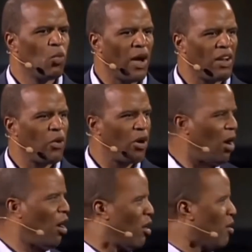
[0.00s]
What if we're
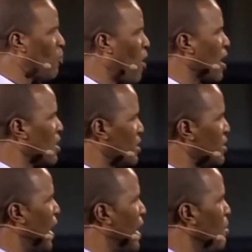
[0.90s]
all part of the
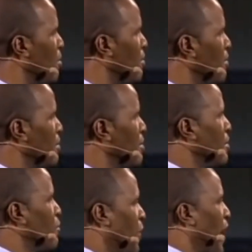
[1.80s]
same
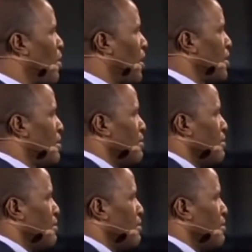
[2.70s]
family?